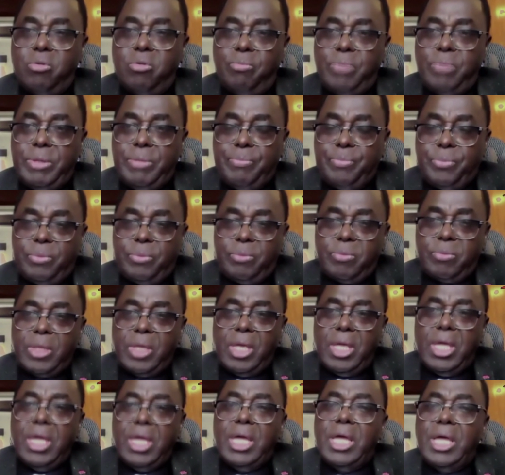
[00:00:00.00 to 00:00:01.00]

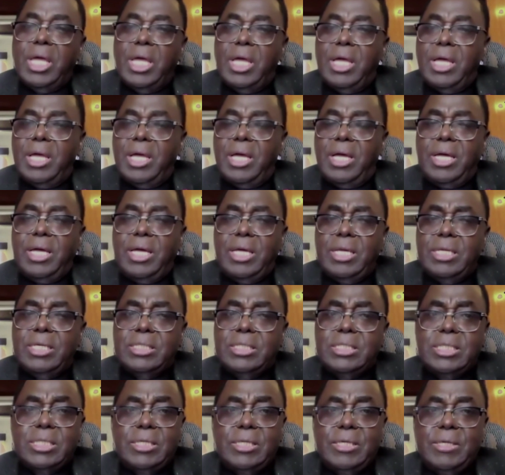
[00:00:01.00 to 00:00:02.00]
problem.
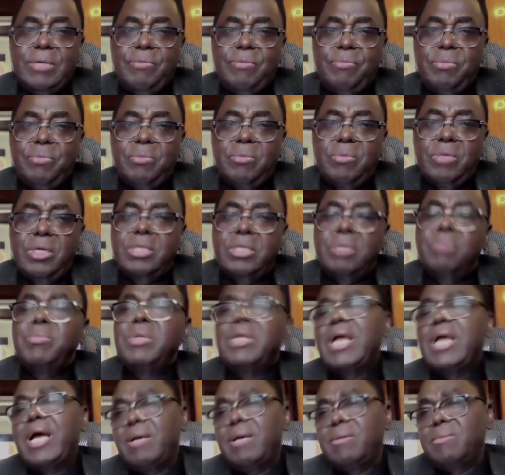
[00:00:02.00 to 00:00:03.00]
And
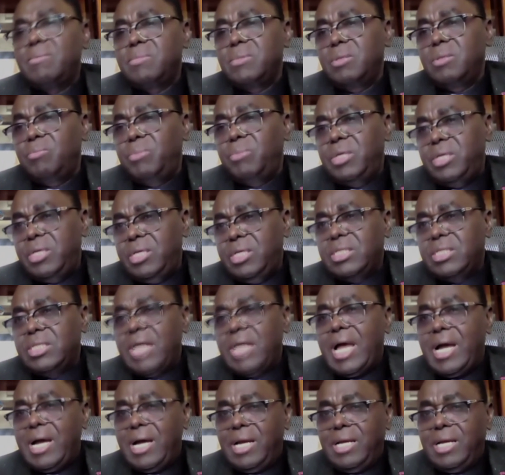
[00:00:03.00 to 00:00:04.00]
it
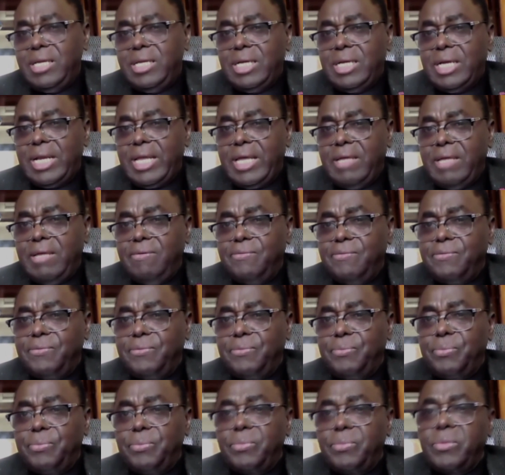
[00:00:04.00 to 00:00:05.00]
begins early in life,
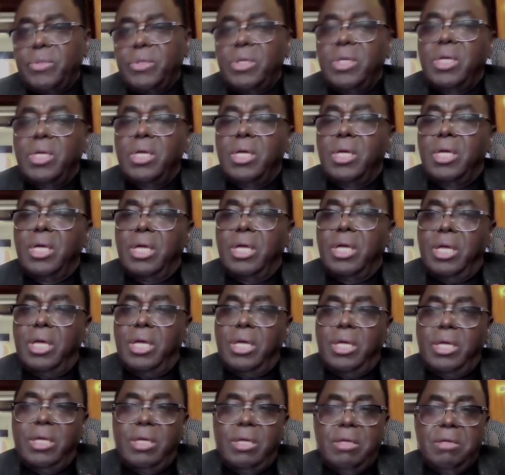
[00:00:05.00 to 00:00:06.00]

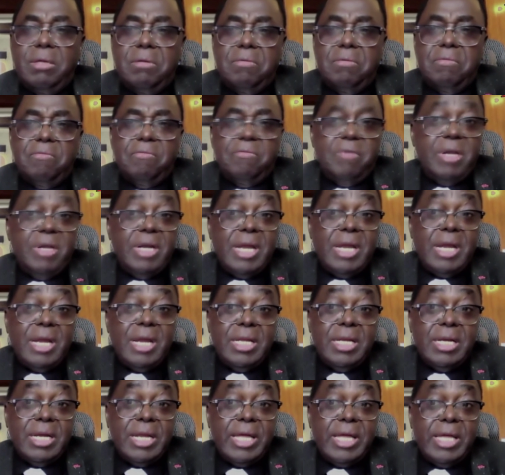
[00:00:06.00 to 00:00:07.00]
very
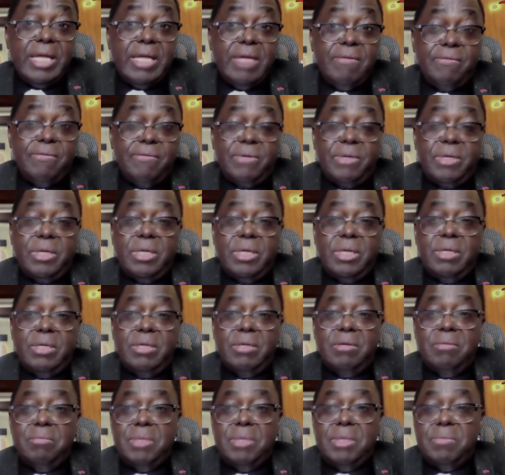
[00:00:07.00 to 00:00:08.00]
early in life,
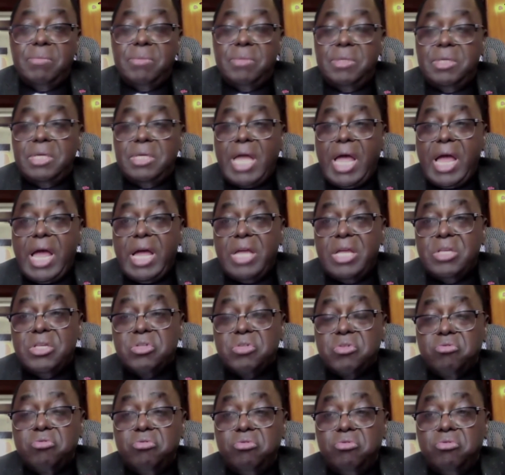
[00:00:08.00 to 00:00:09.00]
maybe in high
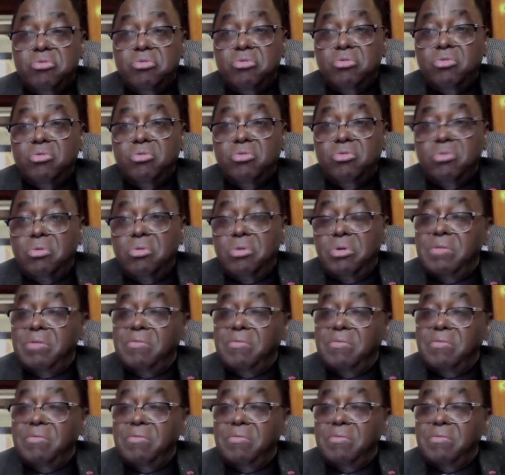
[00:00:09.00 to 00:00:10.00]
school or
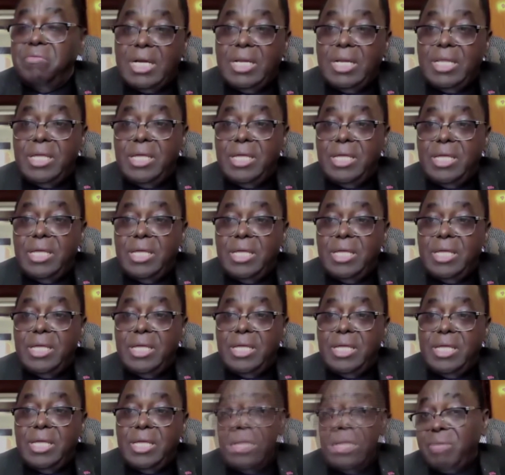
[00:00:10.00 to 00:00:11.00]
even much
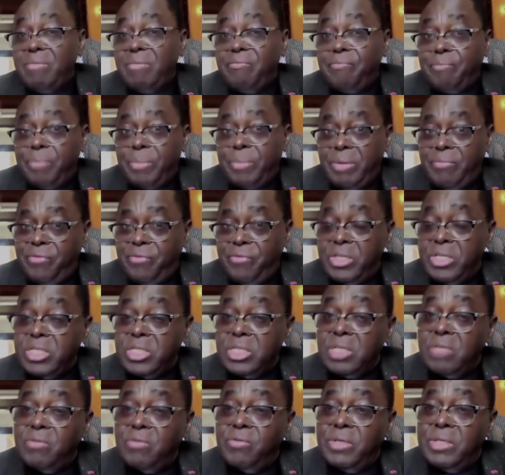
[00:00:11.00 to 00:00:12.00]
earlier. It tends to be
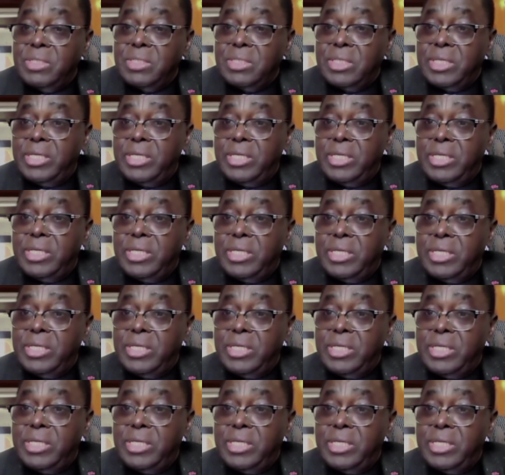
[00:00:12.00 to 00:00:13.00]
pervasive, as I
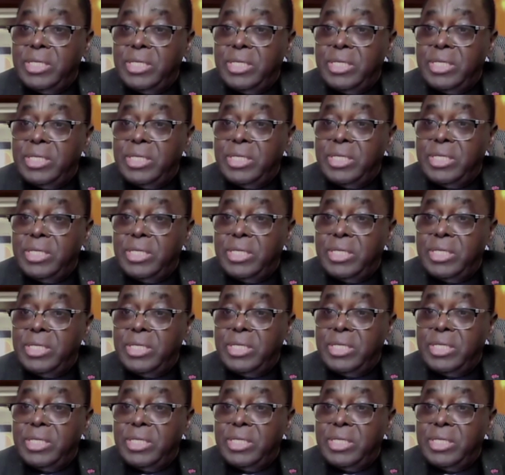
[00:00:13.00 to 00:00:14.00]

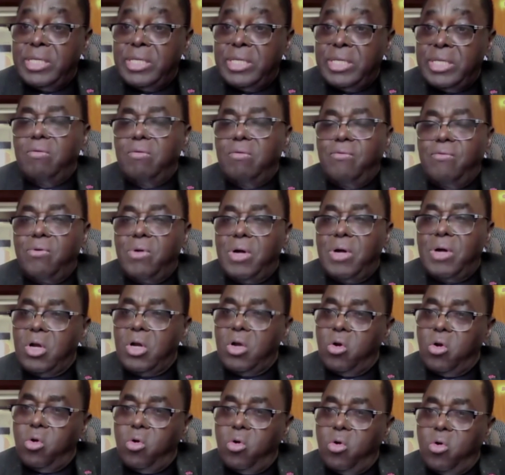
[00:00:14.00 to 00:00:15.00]
say, go on
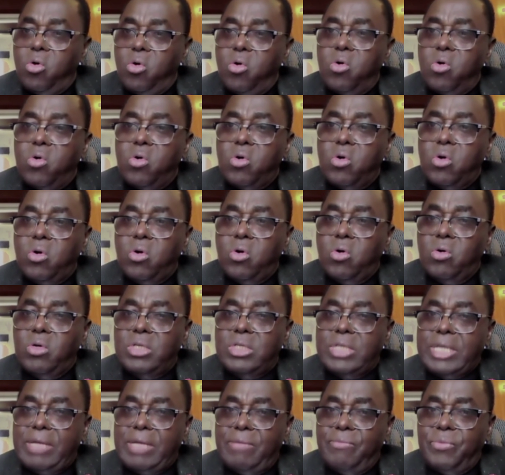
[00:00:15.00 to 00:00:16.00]
for a long,
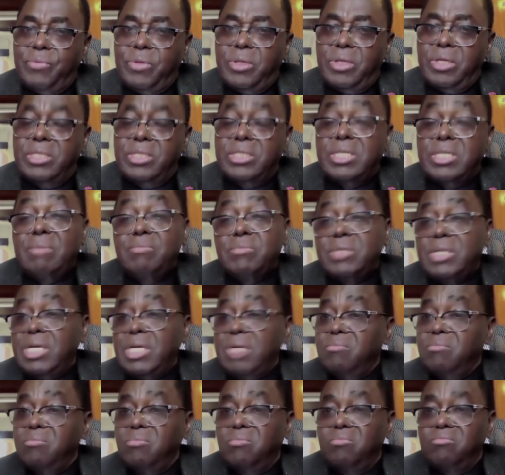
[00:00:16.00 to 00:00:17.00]
long time, and
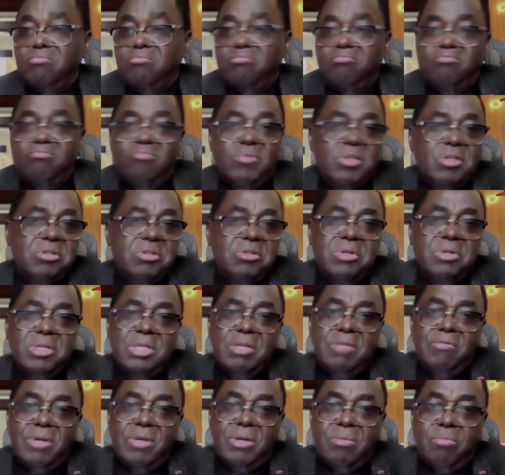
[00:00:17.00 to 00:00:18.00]
sometimes
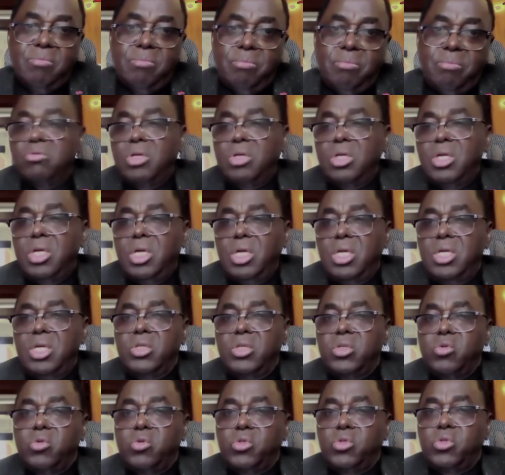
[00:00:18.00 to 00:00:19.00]
don't even
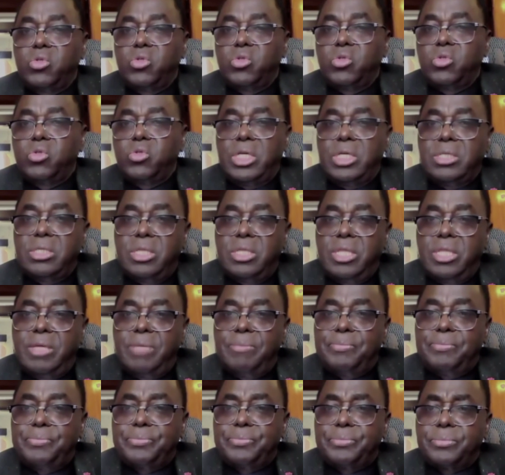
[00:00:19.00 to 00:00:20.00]
bother to
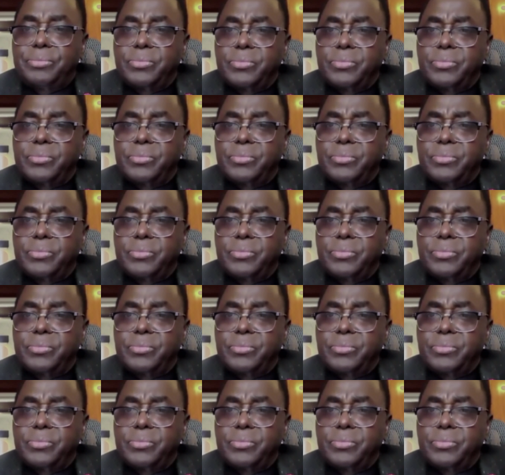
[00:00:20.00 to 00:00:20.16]
change